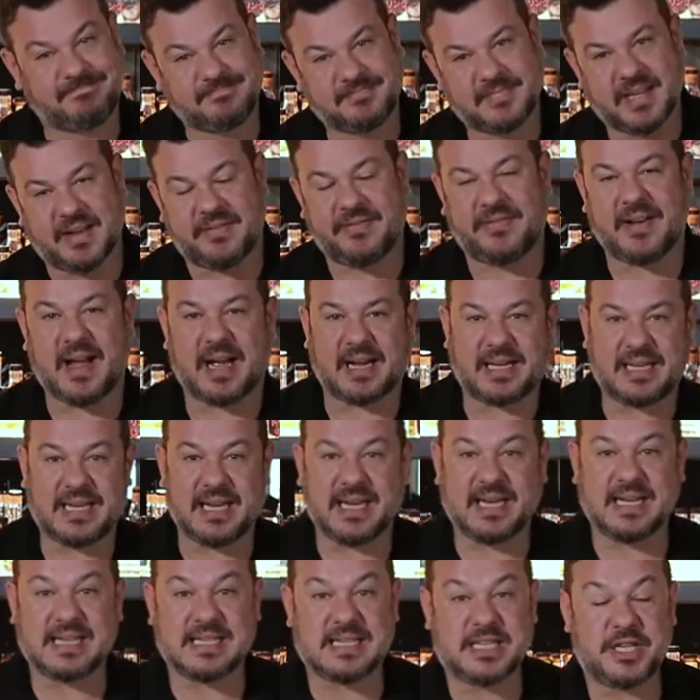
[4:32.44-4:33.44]
The fact
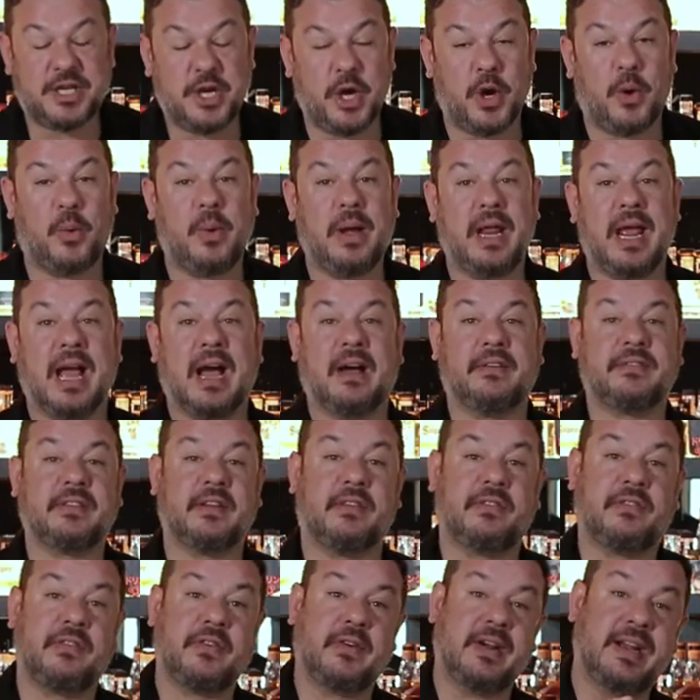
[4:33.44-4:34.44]
is you only have to
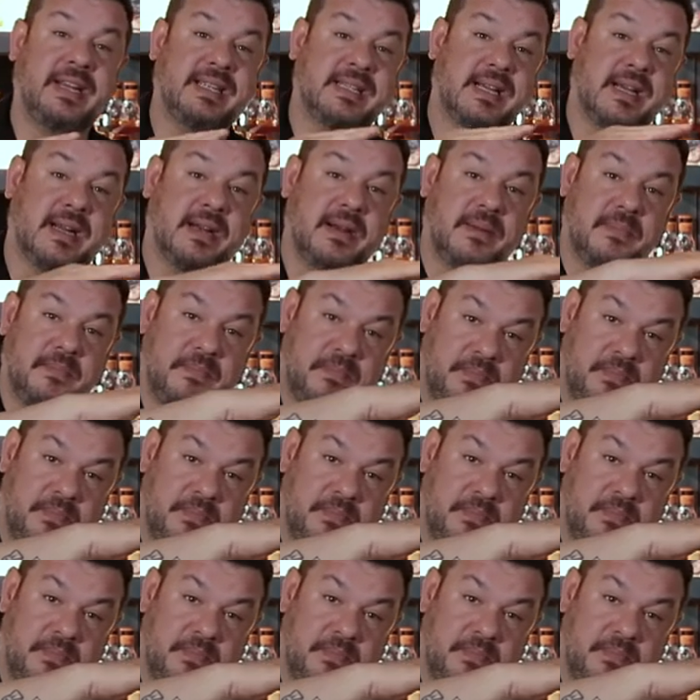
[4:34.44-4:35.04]
freeze it